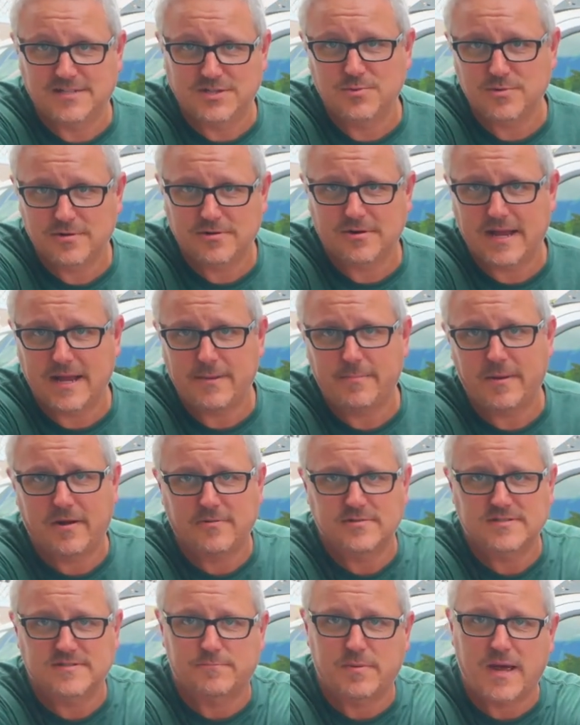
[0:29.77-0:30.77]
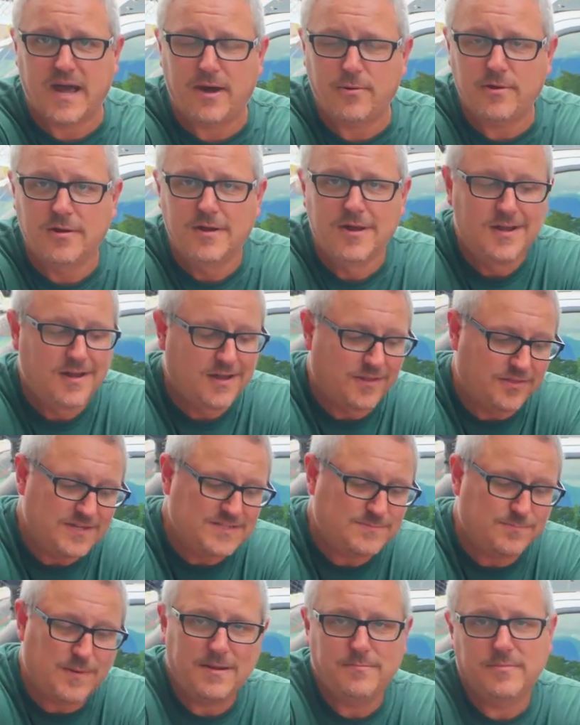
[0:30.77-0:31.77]
200 amp hours of power,
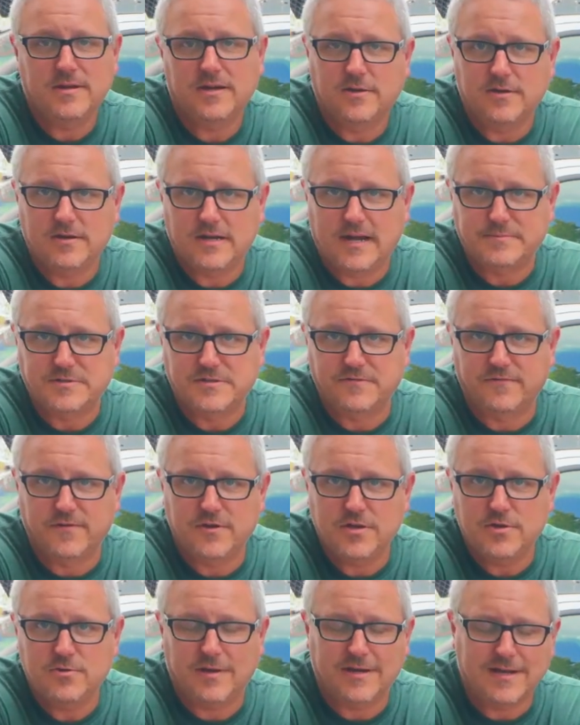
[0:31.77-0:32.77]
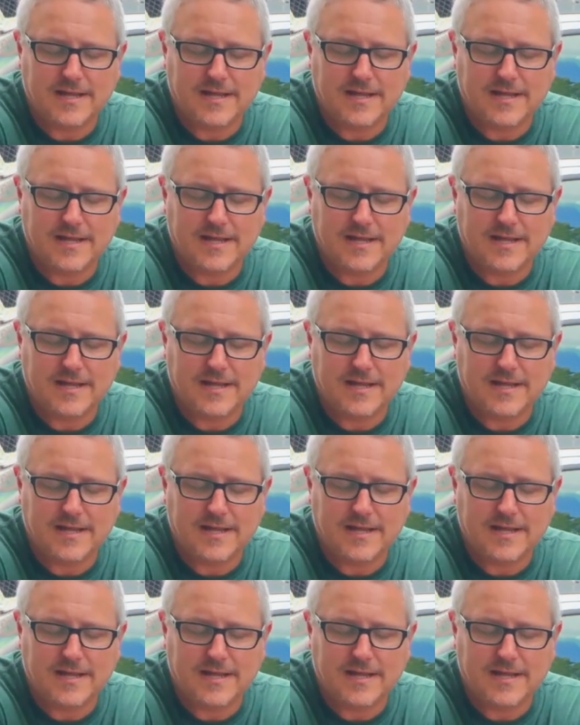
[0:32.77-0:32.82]
this might be a good option for you.